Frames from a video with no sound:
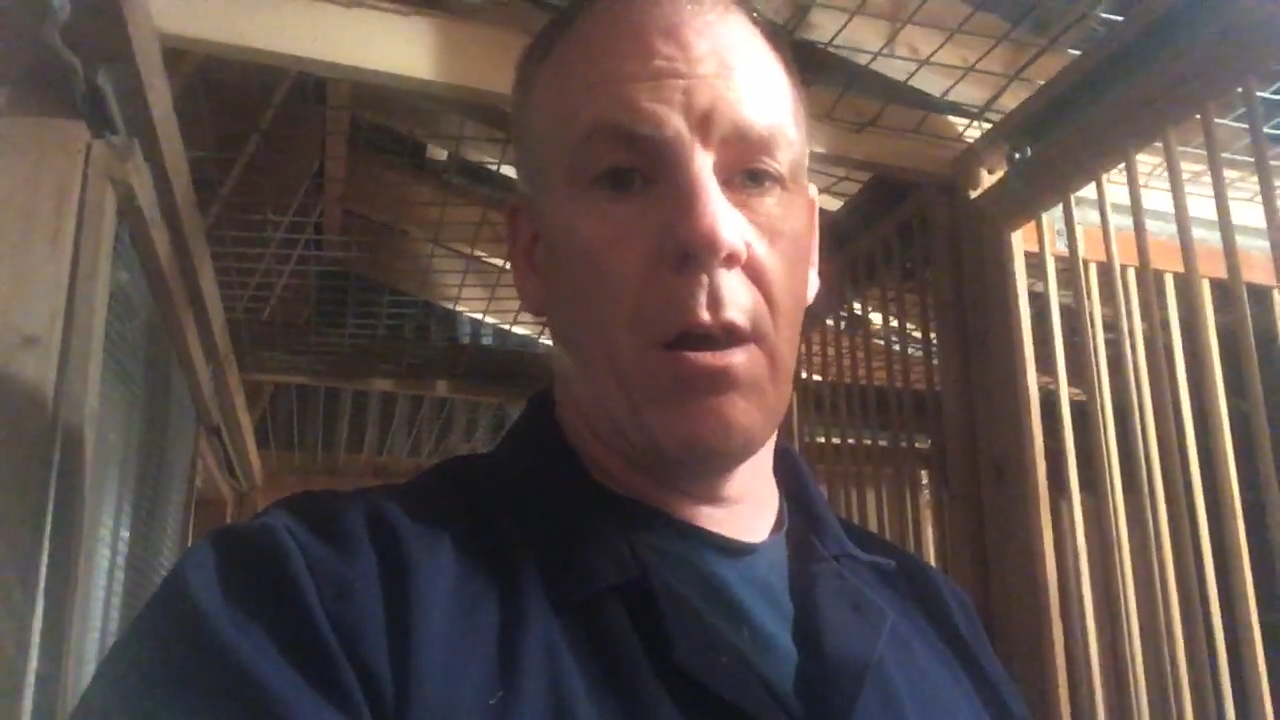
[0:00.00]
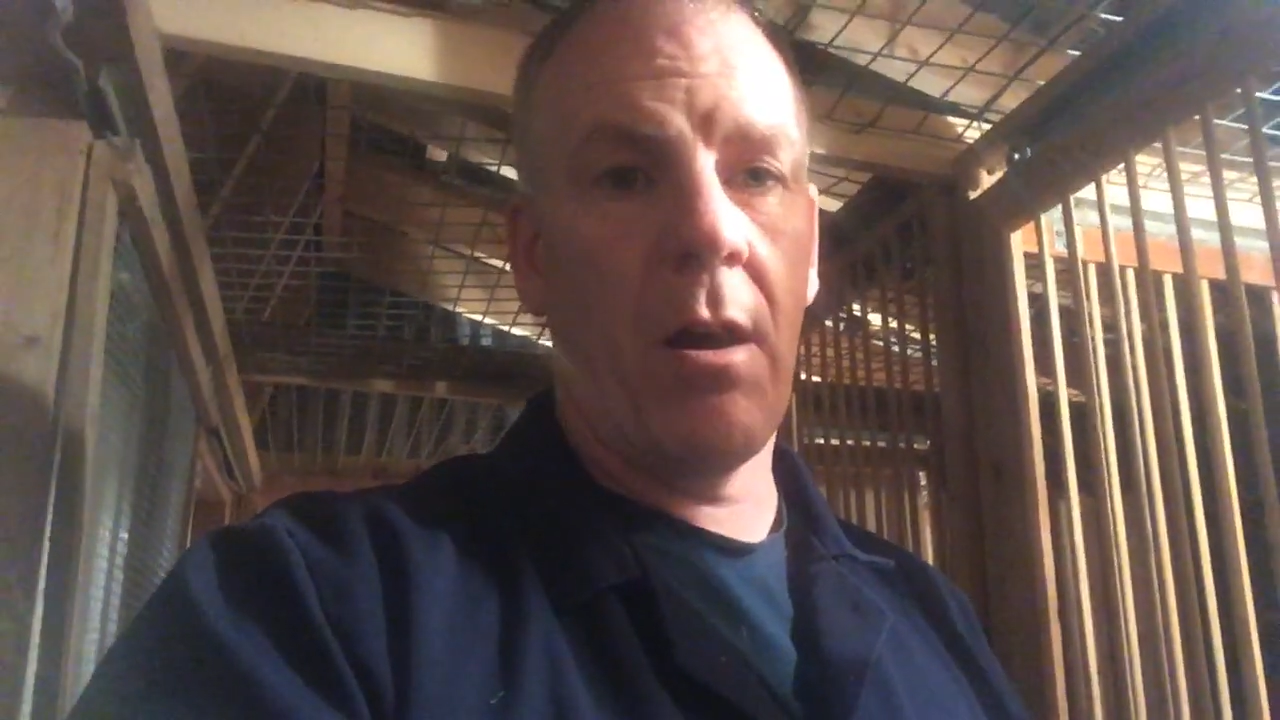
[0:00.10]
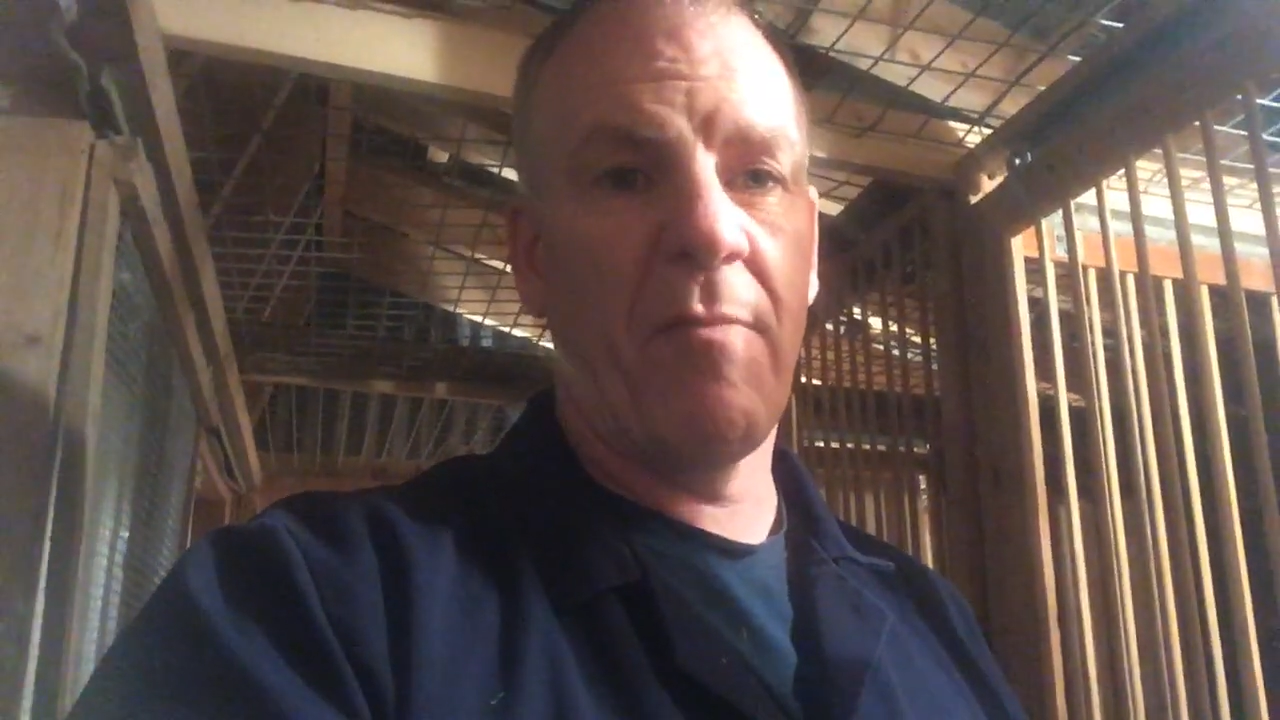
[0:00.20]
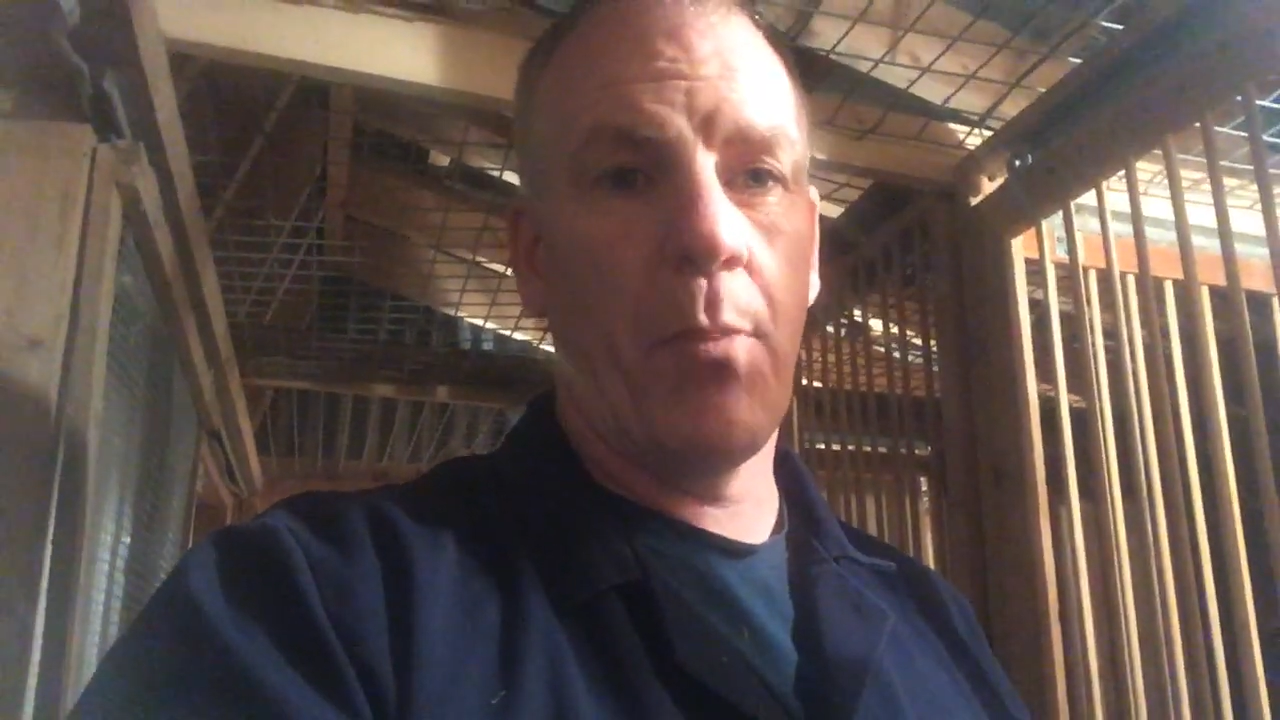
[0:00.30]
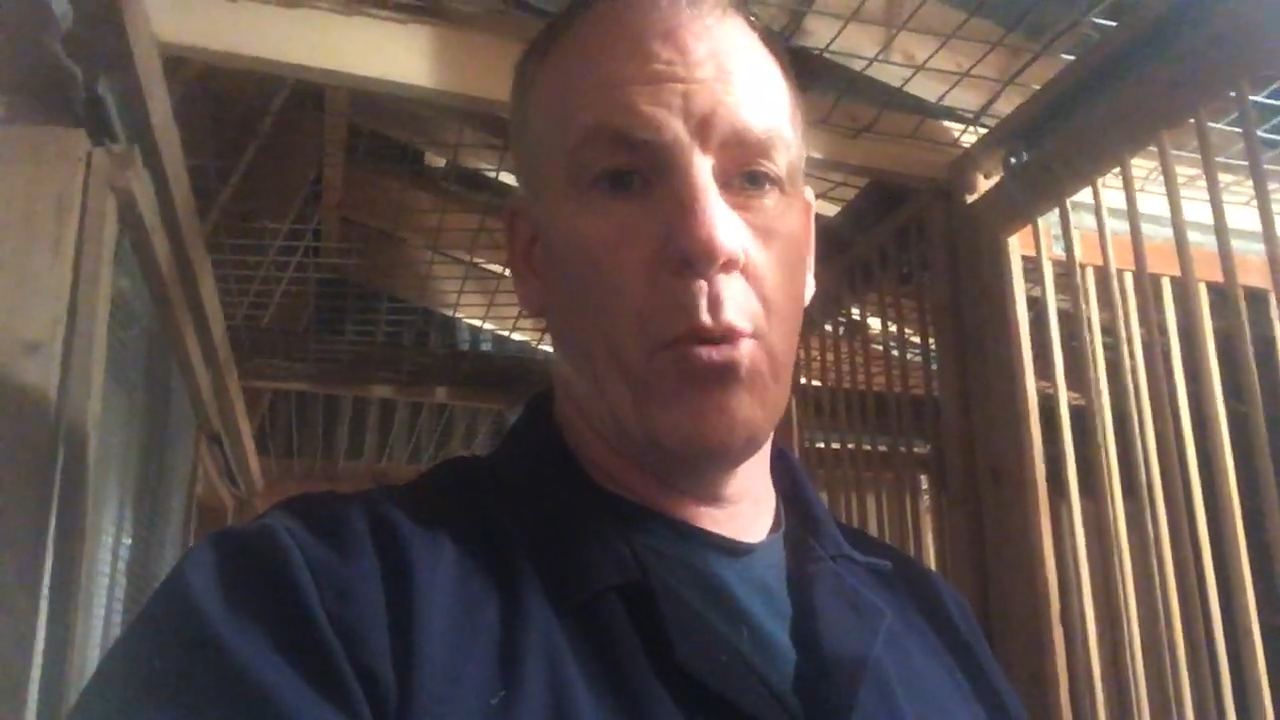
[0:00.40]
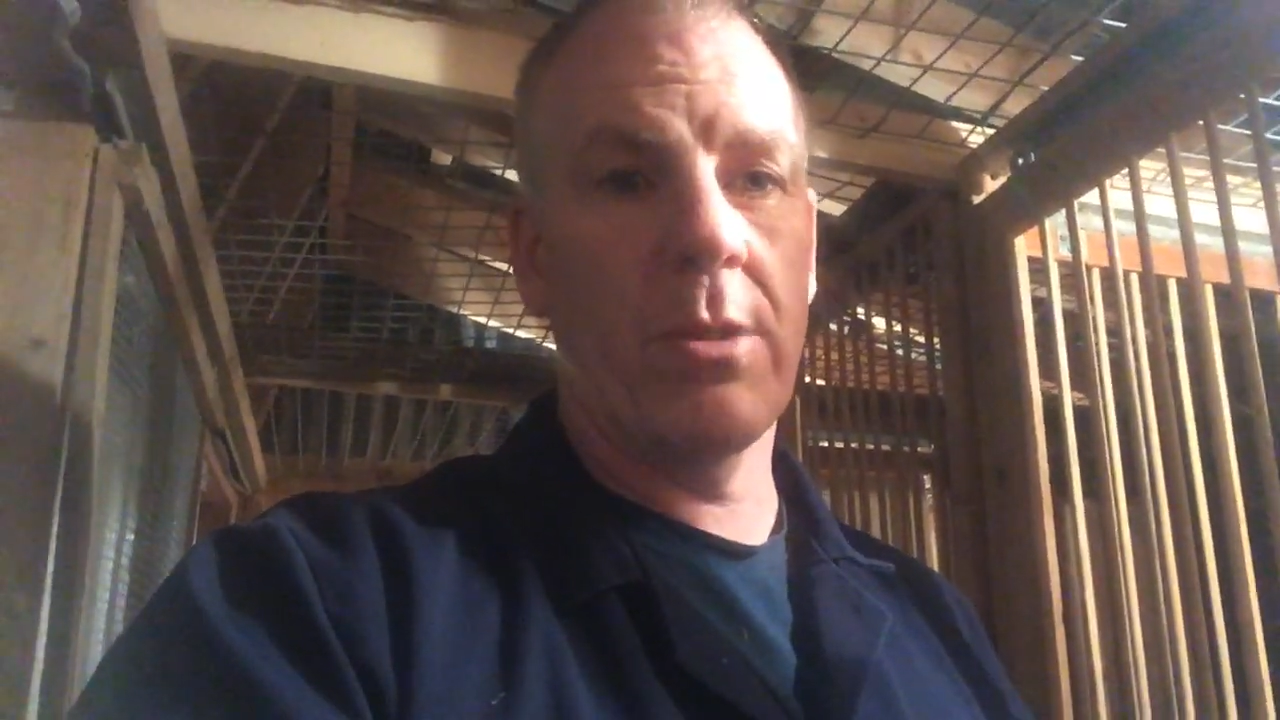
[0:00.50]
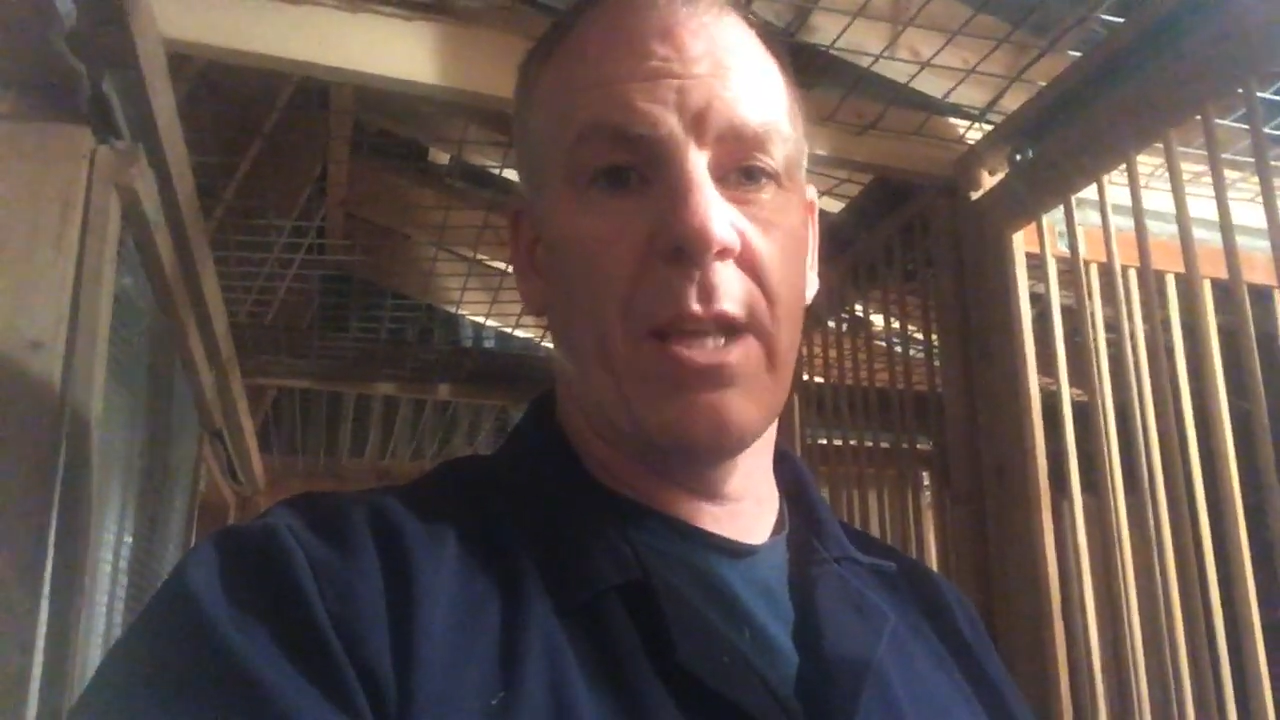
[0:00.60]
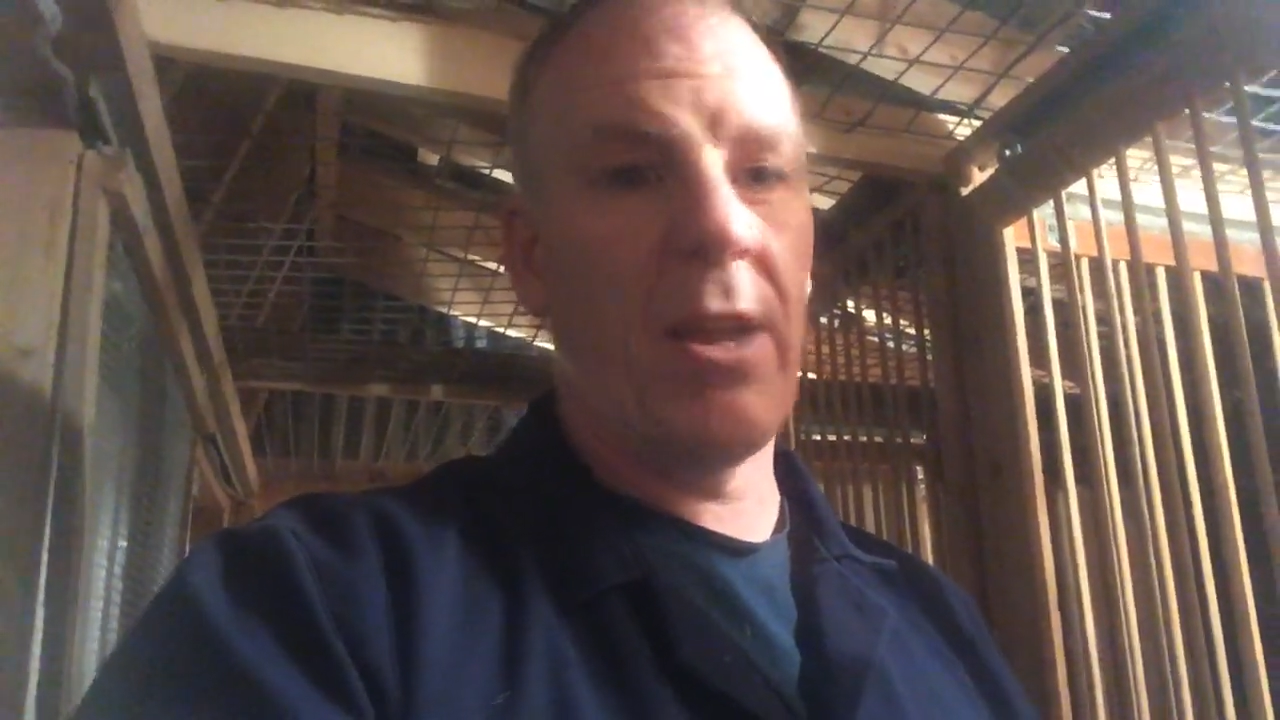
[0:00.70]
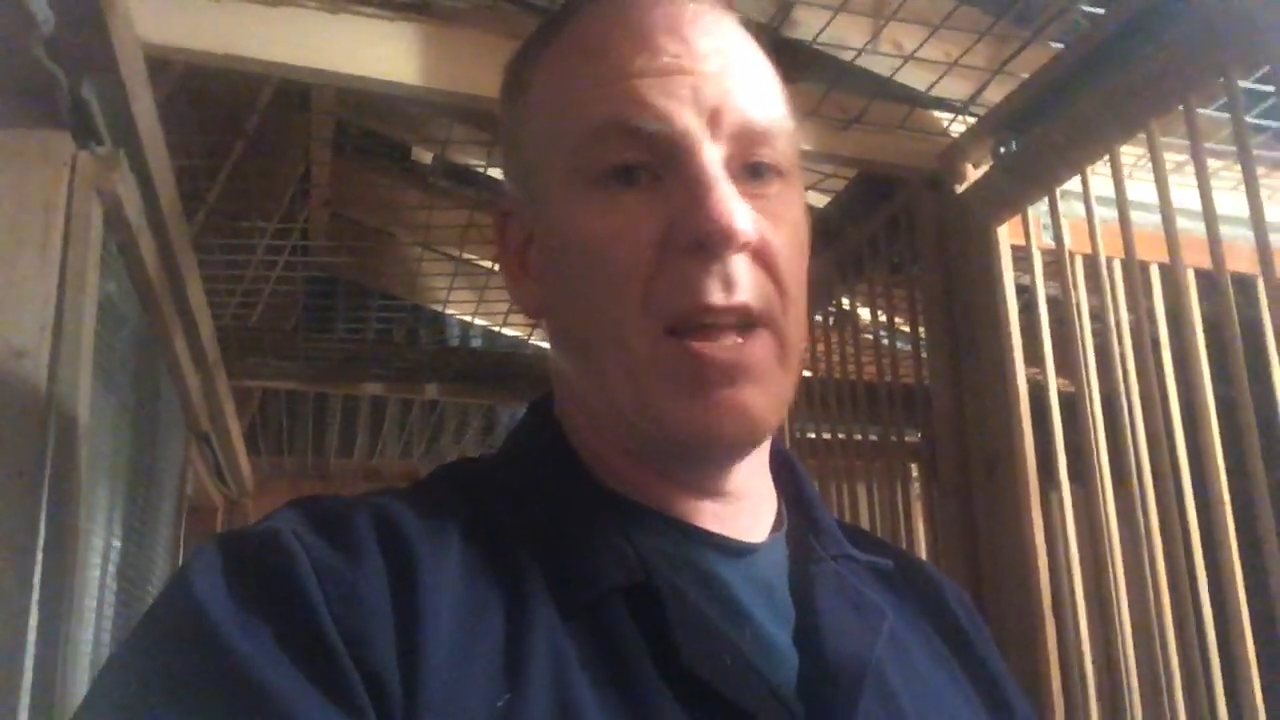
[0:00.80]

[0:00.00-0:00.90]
off boards that I